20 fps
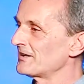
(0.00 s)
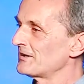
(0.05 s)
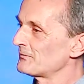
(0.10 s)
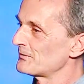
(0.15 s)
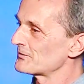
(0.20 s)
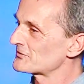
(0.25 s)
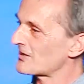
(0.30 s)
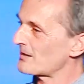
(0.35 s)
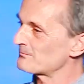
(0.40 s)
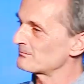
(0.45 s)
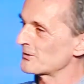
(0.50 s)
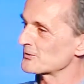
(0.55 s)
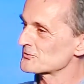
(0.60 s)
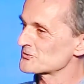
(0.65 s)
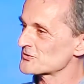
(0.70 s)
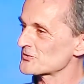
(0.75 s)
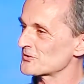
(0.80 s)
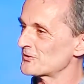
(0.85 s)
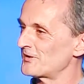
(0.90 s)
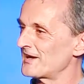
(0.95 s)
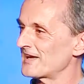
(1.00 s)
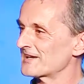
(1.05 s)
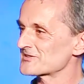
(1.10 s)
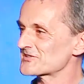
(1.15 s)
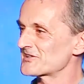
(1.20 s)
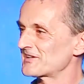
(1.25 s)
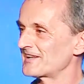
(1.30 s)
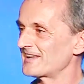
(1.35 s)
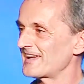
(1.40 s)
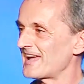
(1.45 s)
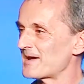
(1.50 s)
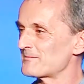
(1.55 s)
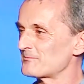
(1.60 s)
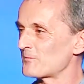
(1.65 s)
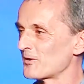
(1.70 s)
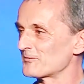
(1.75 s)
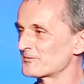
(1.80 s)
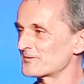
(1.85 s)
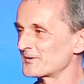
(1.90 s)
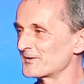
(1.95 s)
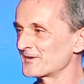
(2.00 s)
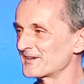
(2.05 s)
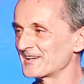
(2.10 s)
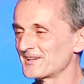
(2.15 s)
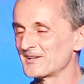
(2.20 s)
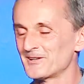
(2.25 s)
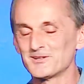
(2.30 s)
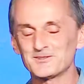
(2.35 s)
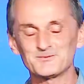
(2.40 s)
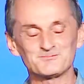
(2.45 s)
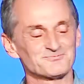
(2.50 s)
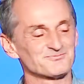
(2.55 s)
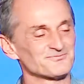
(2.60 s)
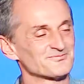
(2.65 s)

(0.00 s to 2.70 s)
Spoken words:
which I'm not sure actually I'm offering you,